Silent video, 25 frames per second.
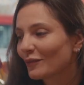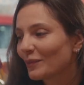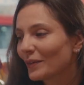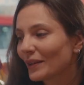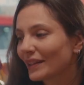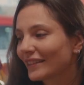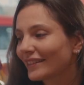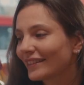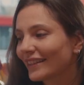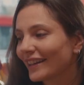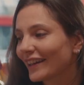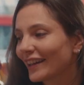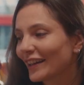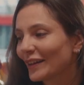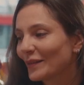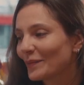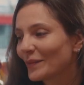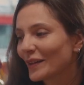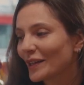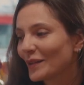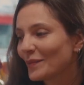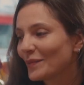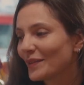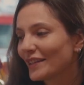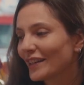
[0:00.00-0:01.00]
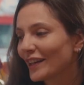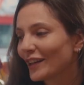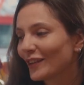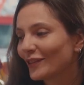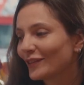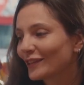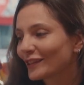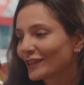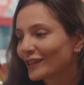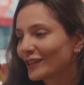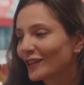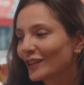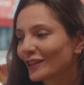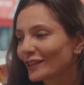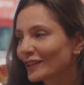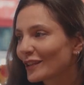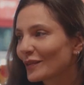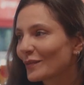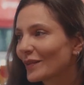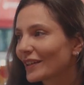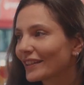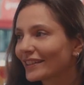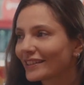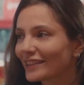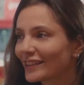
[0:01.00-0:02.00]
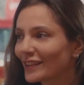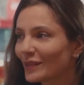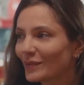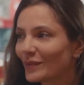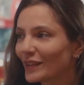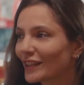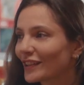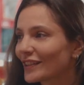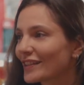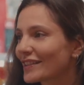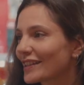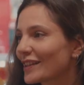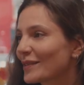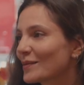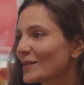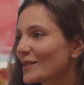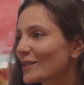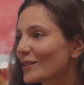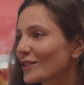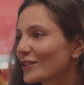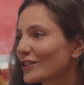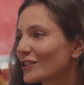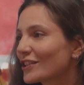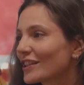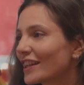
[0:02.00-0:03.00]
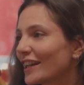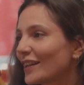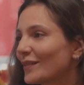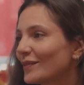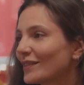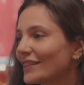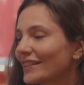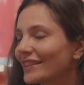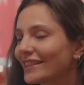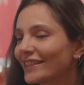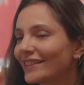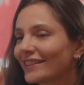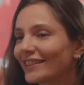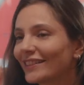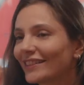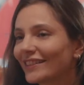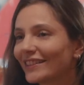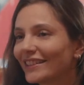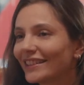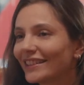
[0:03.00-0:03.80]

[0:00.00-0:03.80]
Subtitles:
but maybe I won't talk about it because I'm so ashamed, you know.